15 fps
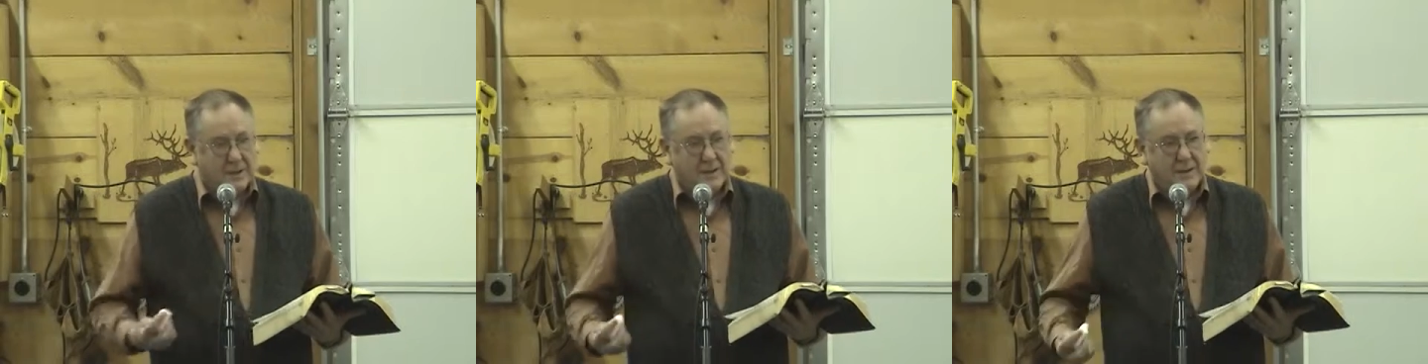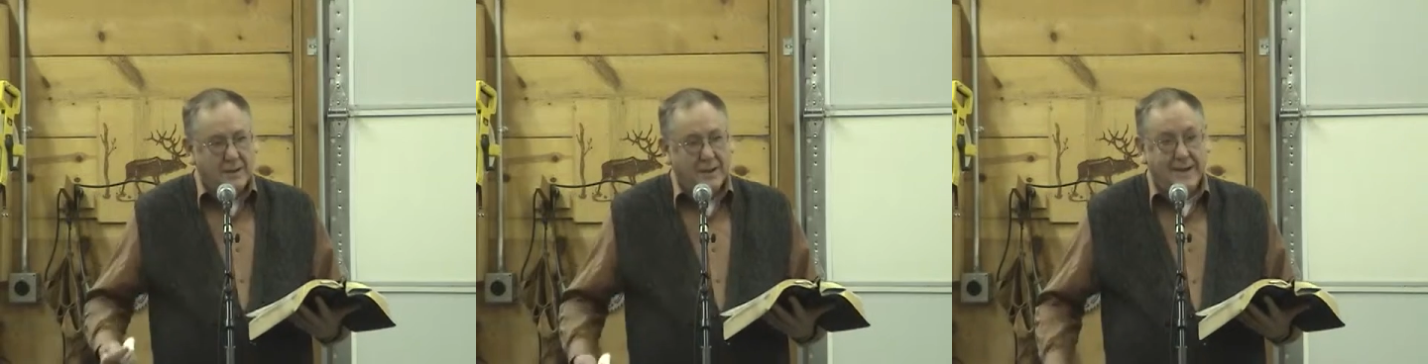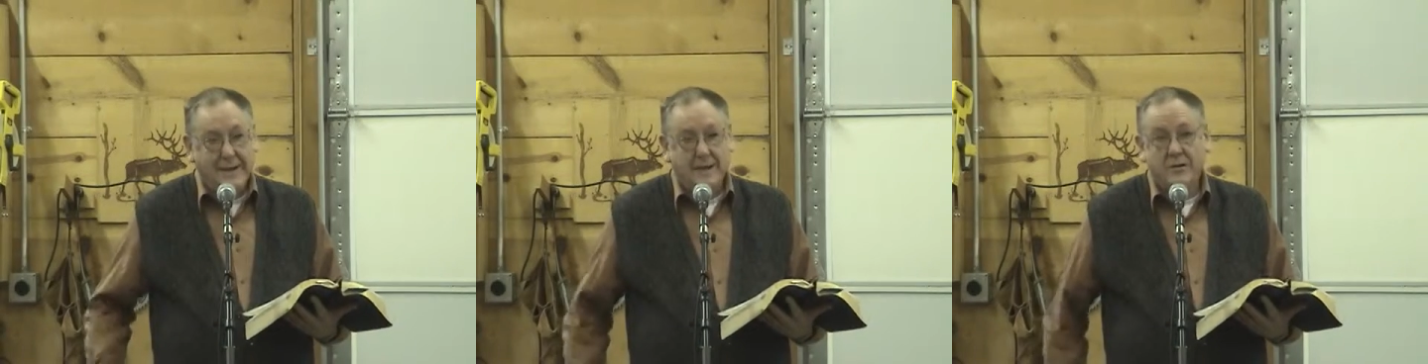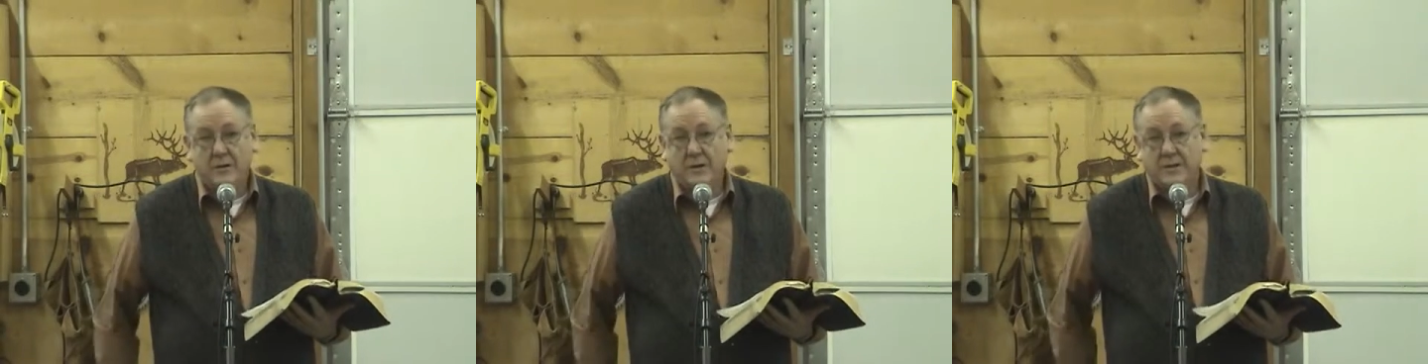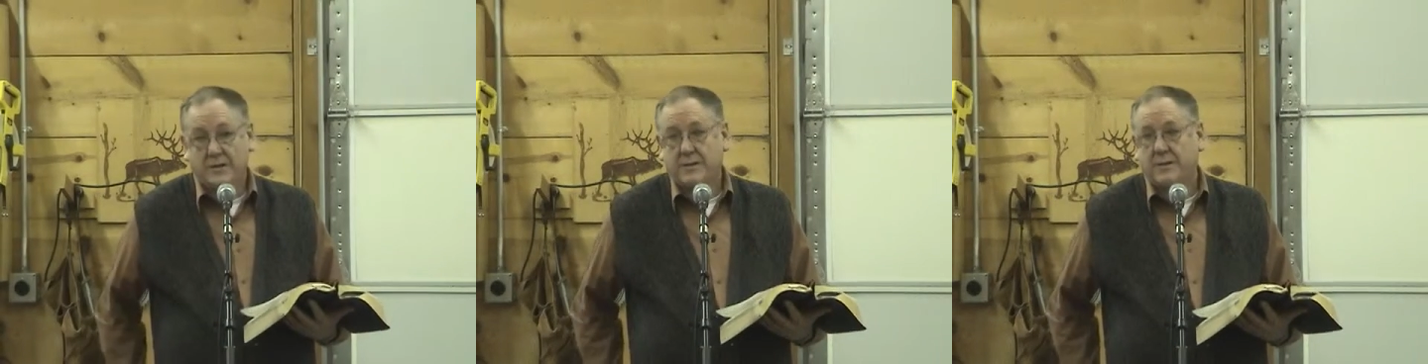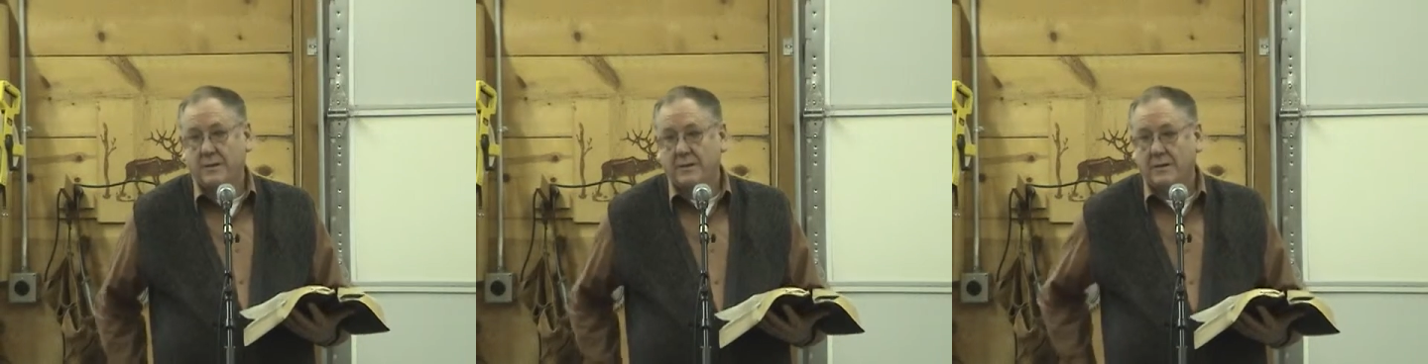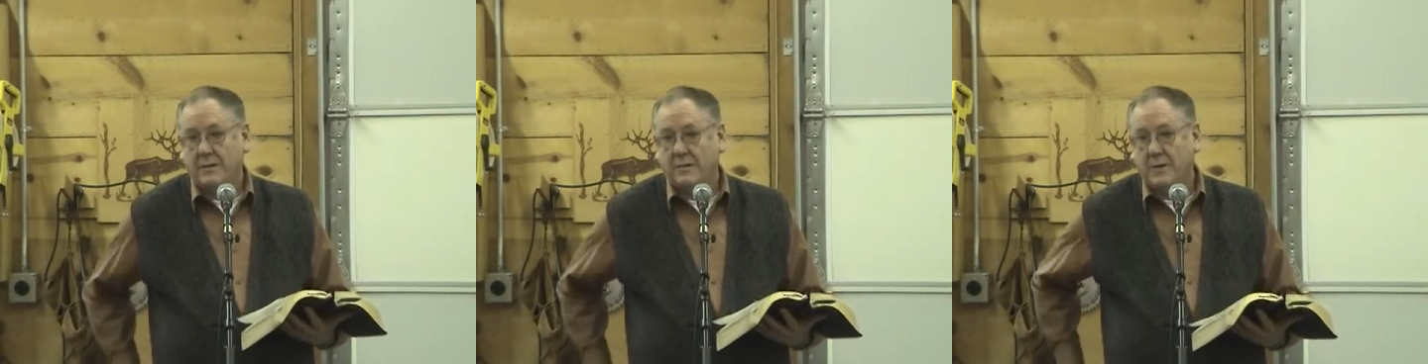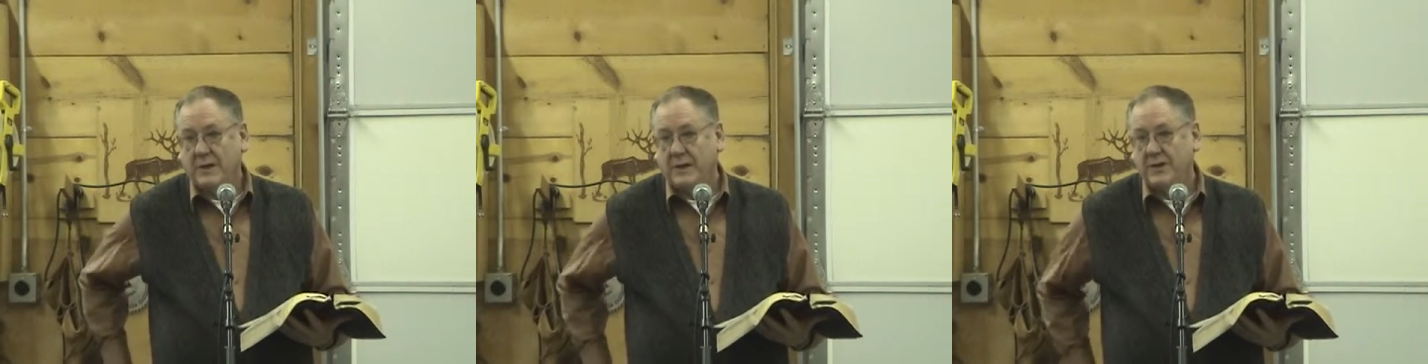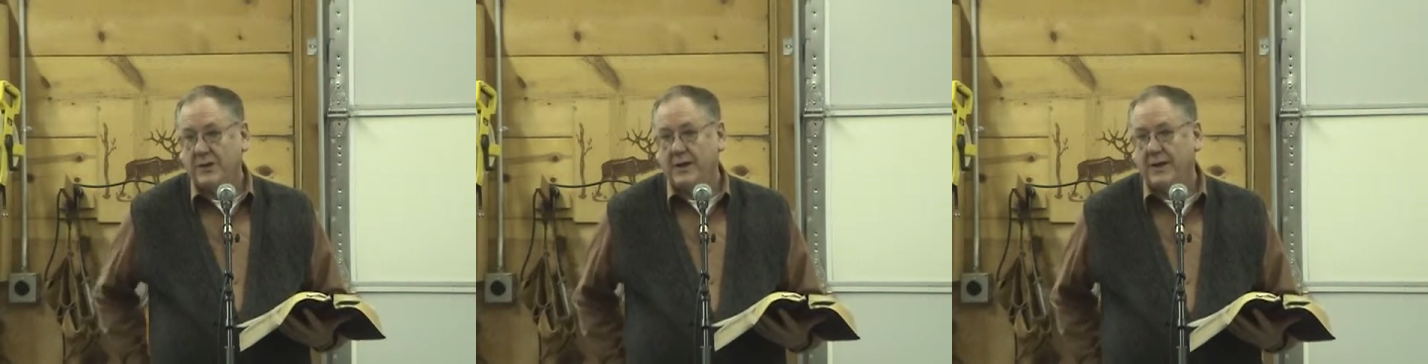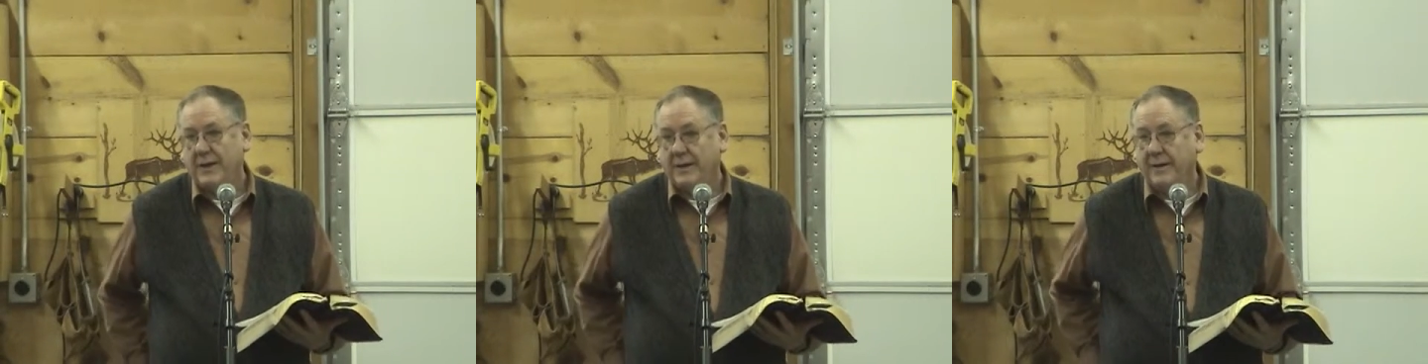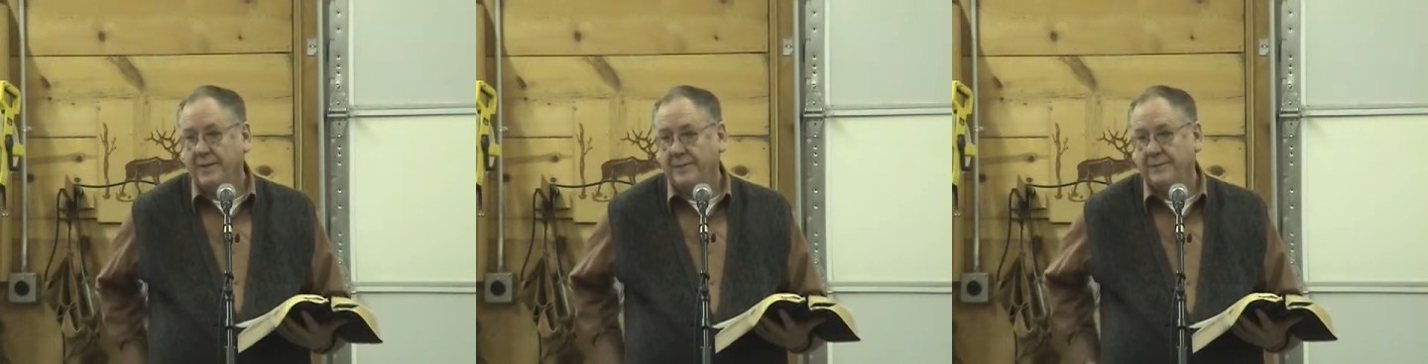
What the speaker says: And ignorance can be a chain.